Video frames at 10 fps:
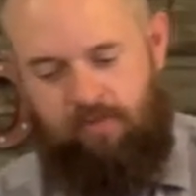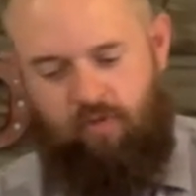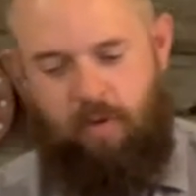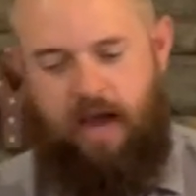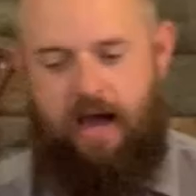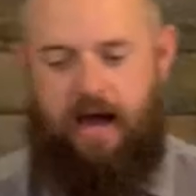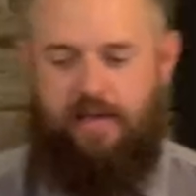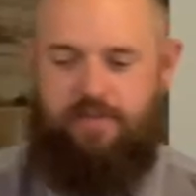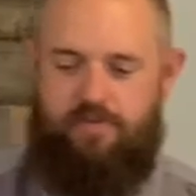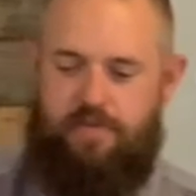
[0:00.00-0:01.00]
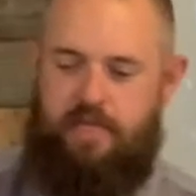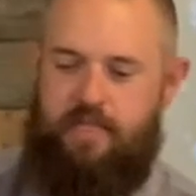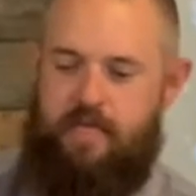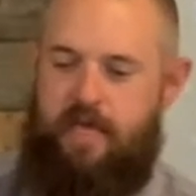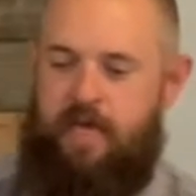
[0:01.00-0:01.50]
For my eyes have seen
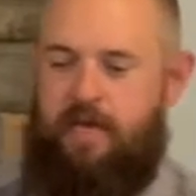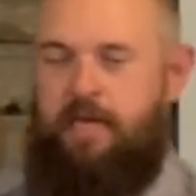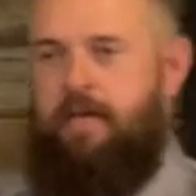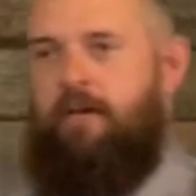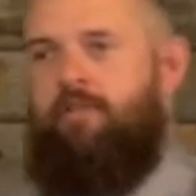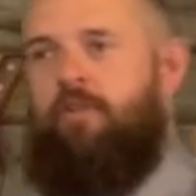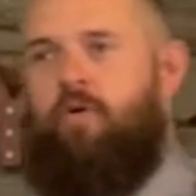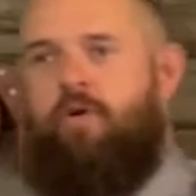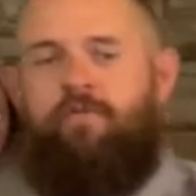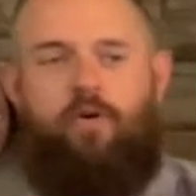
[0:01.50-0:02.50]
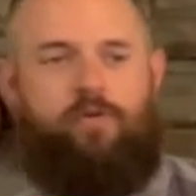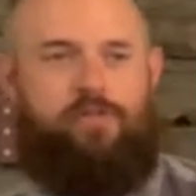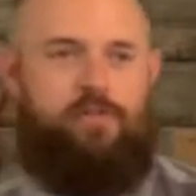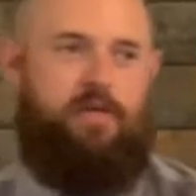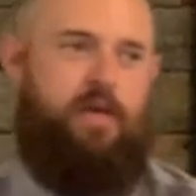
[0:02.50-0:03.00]
the King, the Lord of hosts.